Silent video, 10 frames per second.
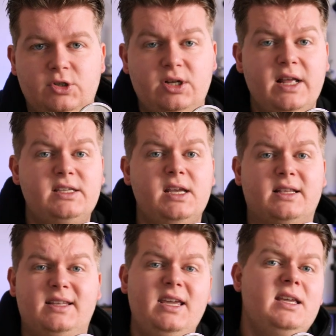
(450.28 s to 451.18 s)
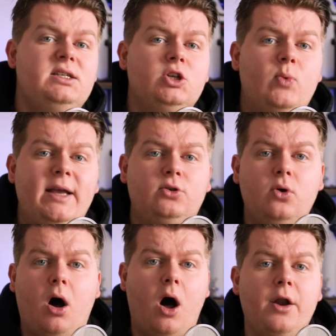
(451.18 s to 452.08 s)
So that's it, the easiest way to
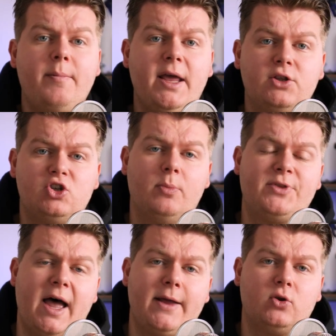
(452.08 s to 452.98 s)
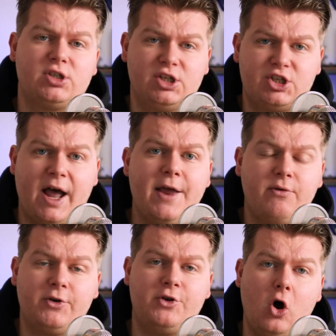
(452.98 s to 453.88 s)
do automated subtitles inside
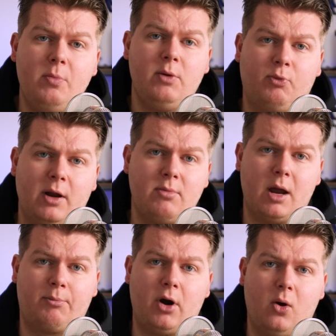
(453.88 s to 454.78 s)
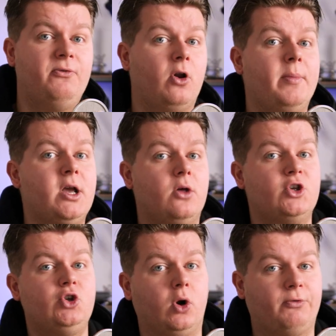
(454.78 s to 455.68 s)
of Adobe Premiere Pro. Follow me on the
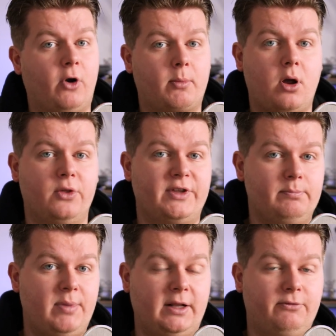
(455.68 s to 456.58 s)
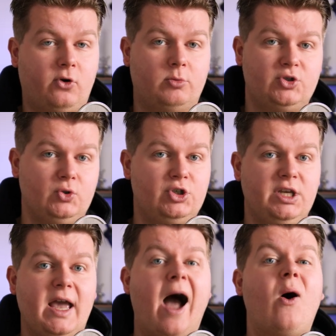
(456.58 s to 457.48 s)
short form content platforms to
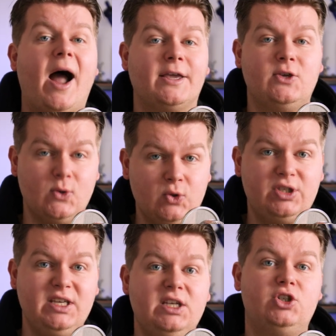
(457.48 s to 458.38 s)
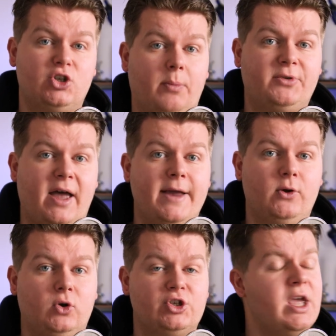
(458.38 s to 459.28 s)
see how I use these
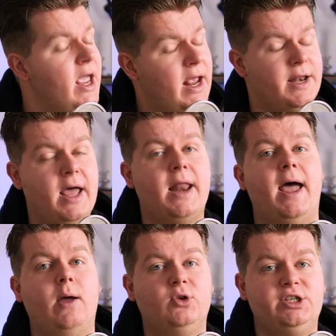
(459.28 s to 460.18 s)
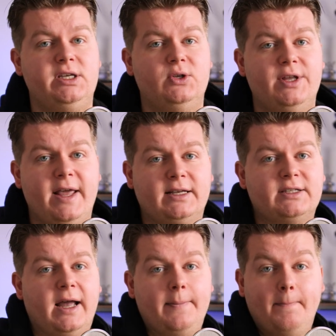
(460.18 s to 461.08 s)
subtitles, and then I will see you the next
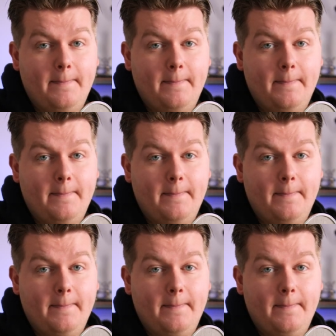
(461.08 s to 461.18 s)
time.